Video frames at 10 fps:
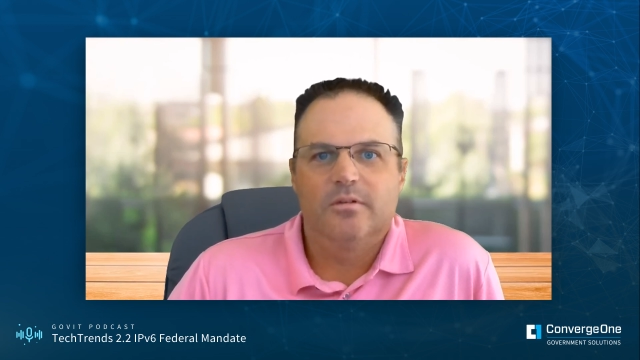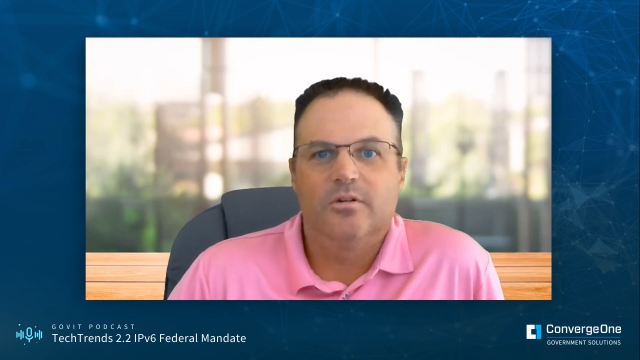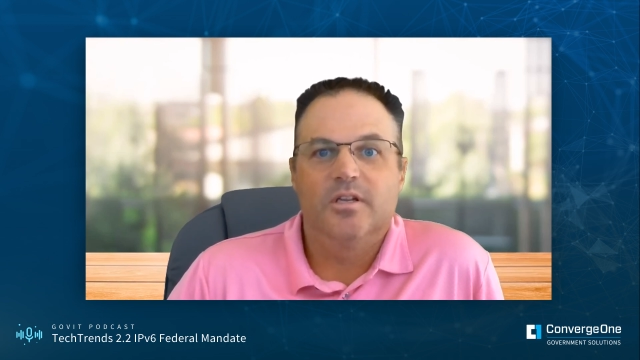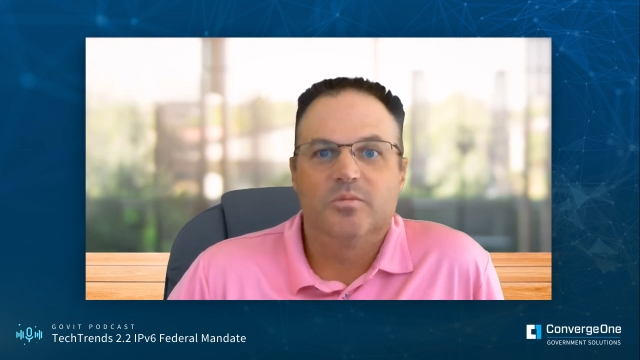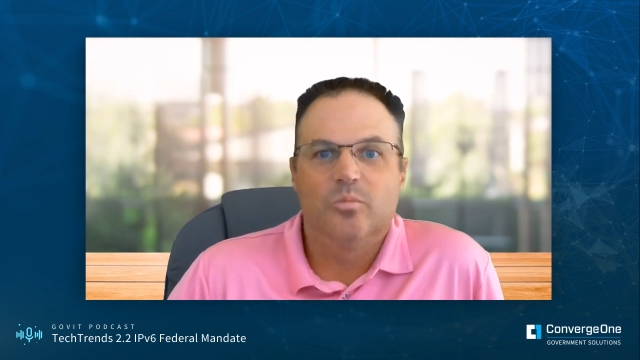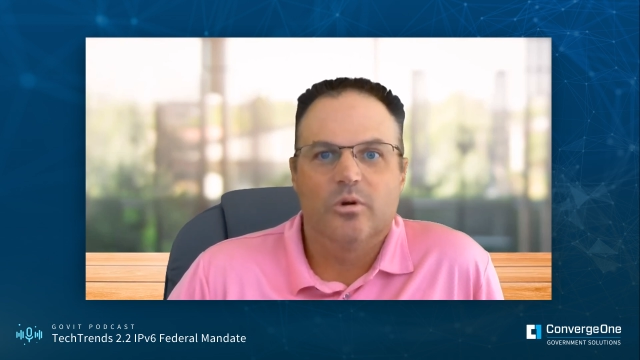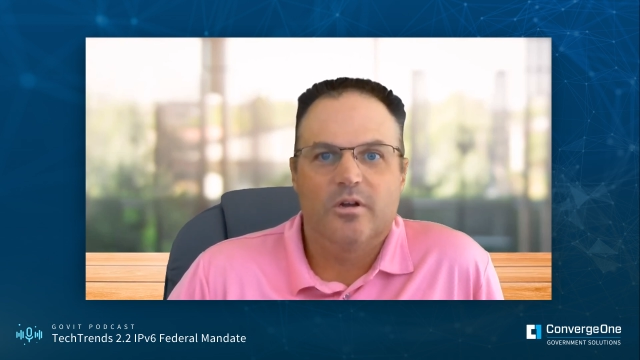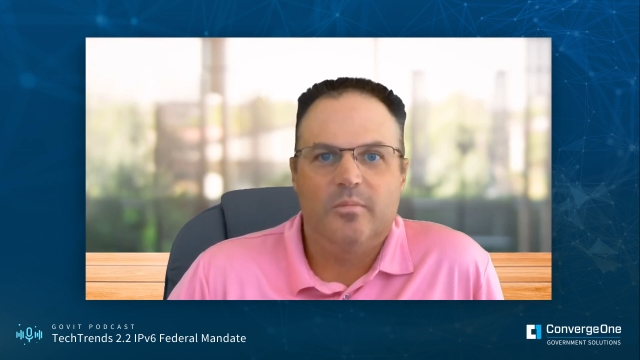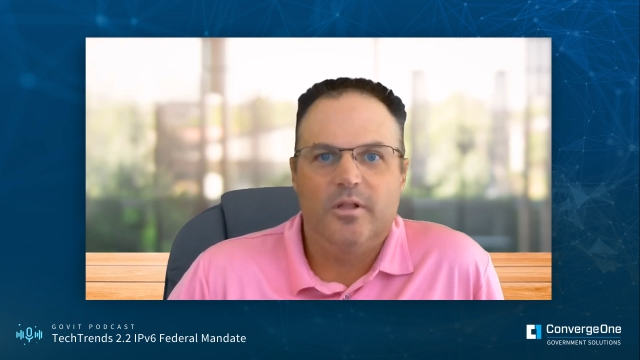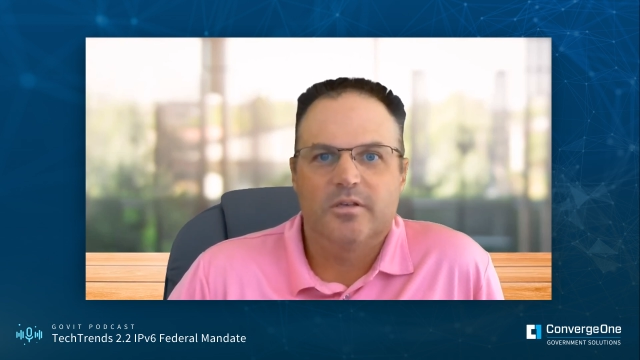it is more
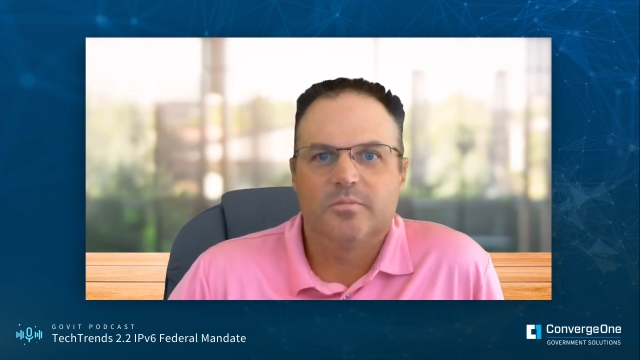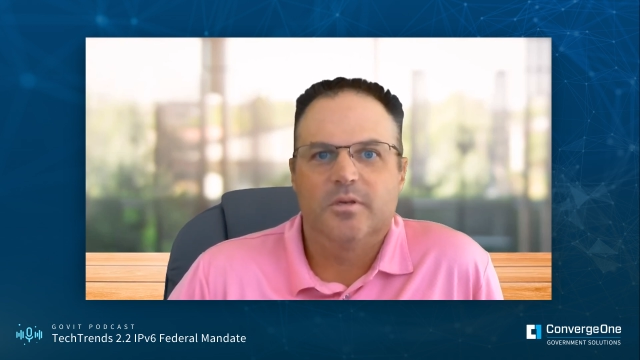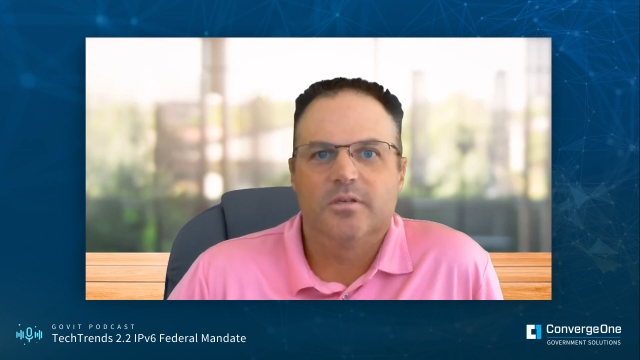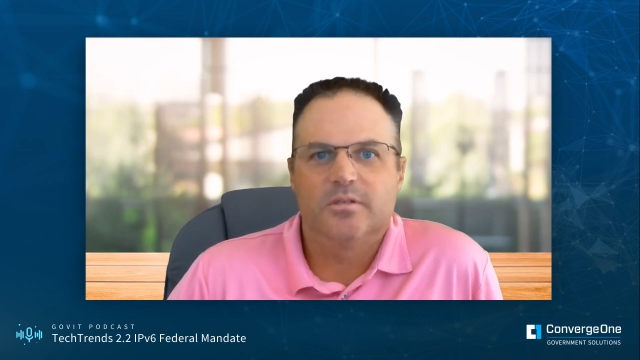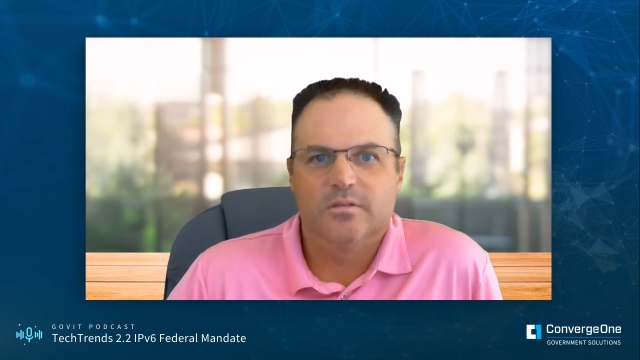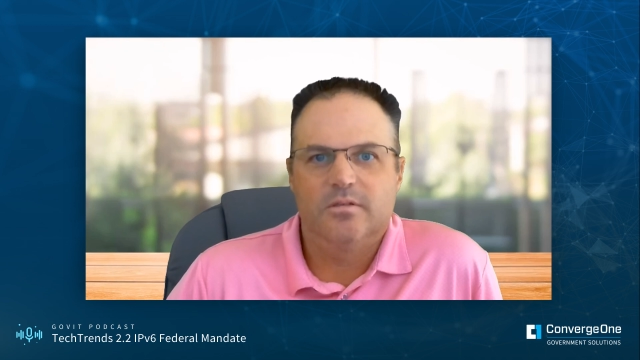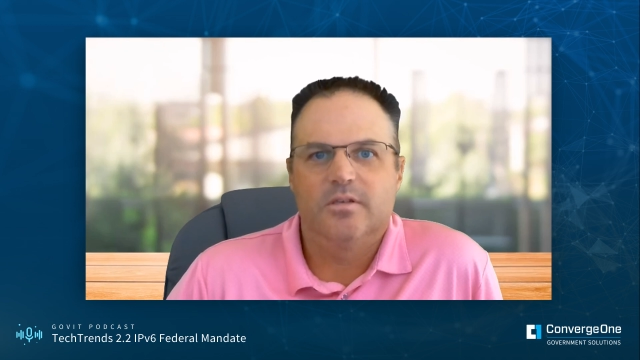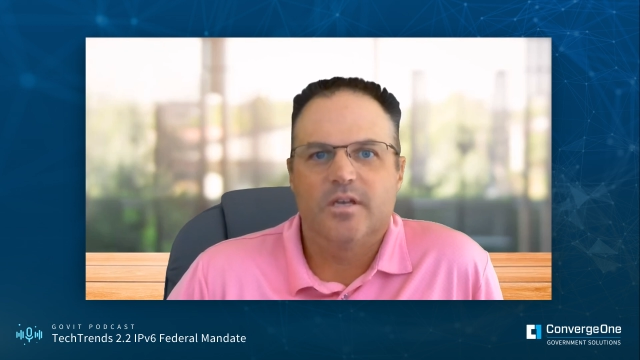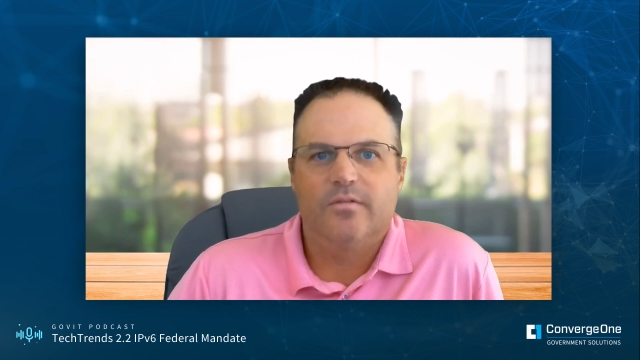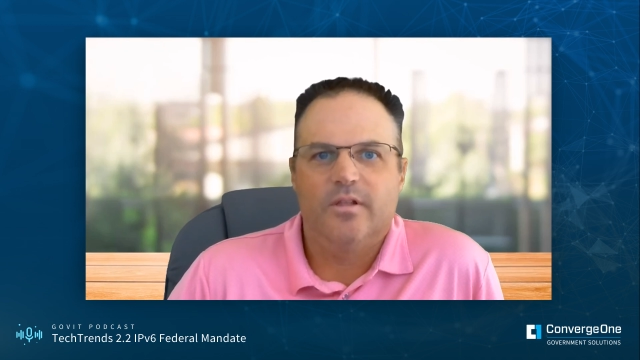complex because it
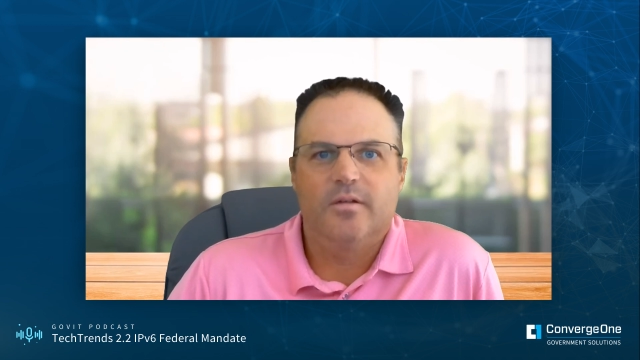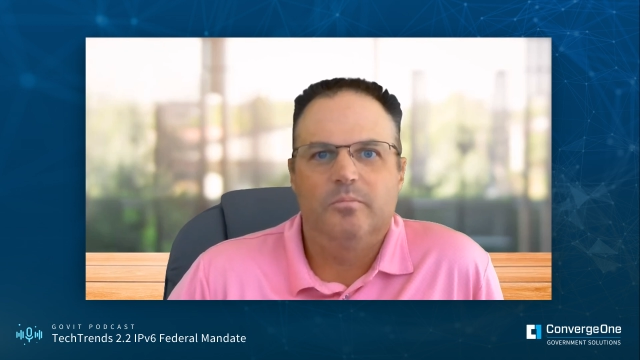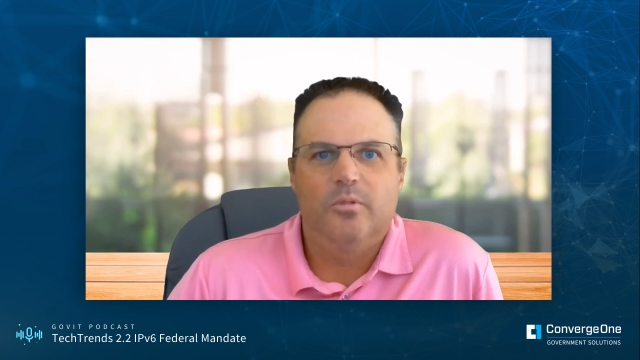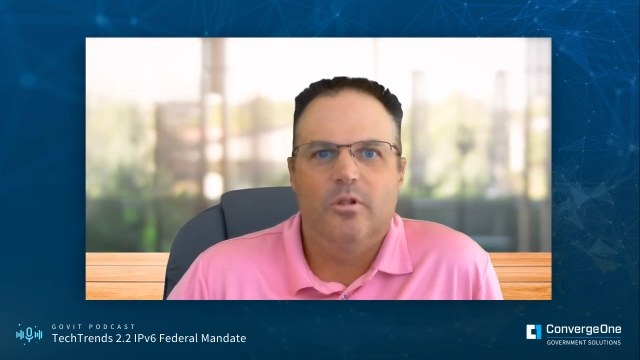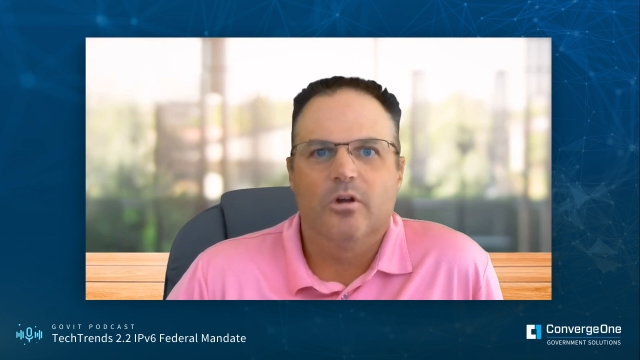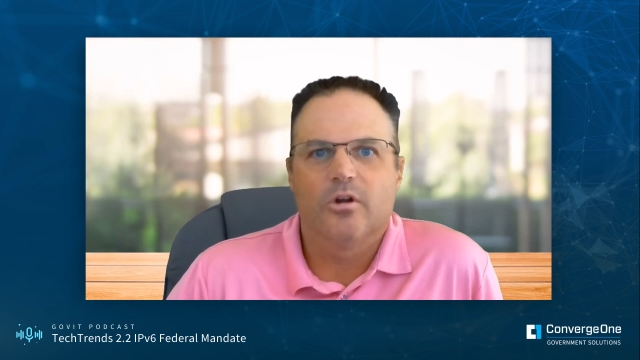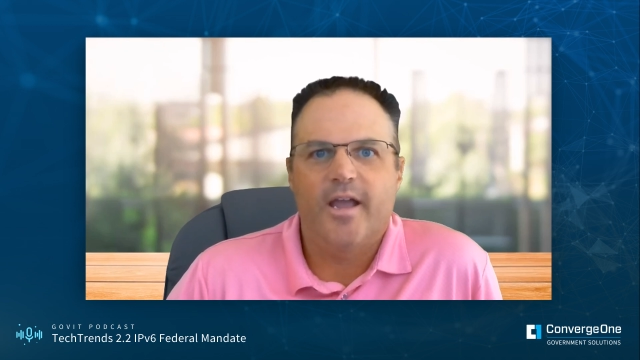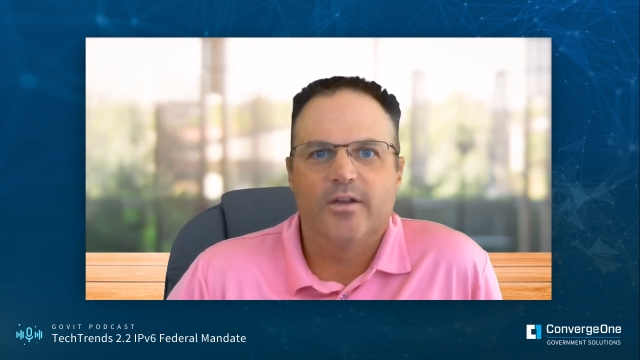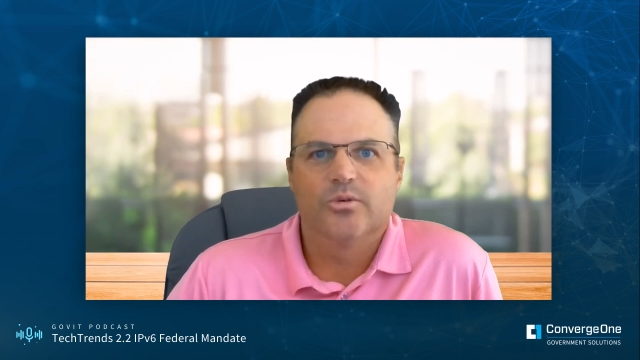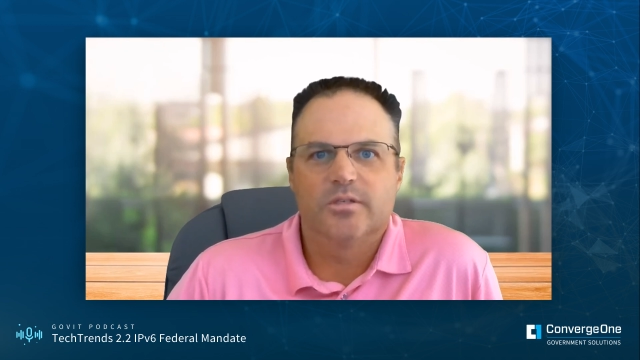does have a lot longer
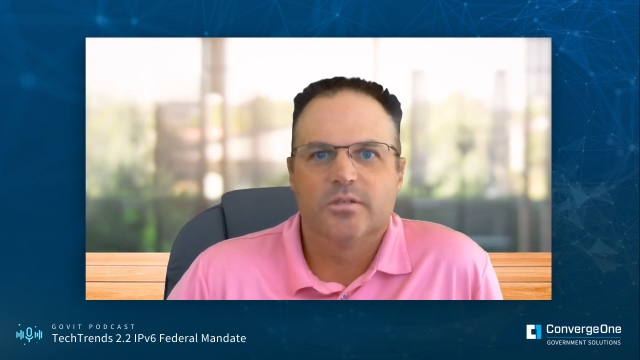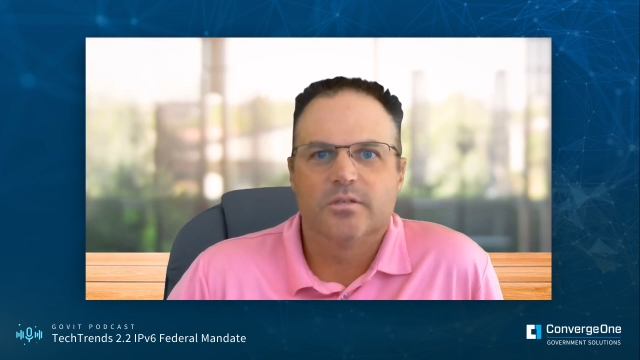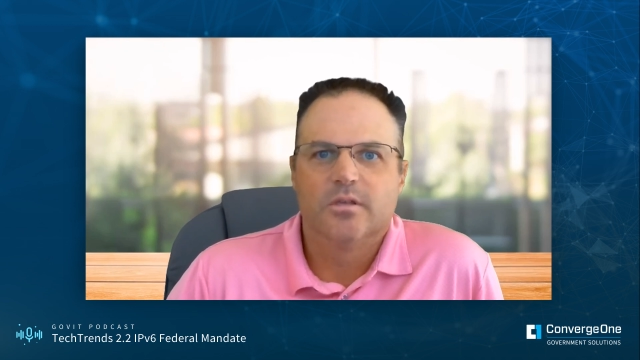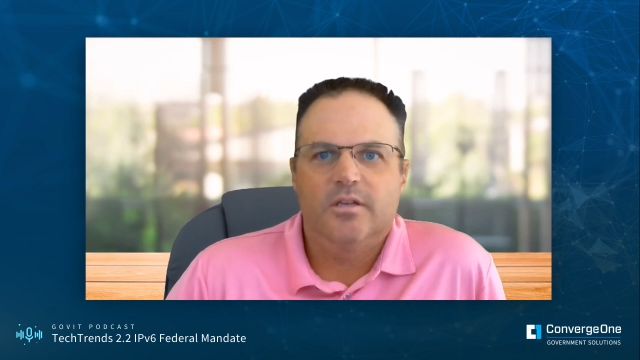addresses.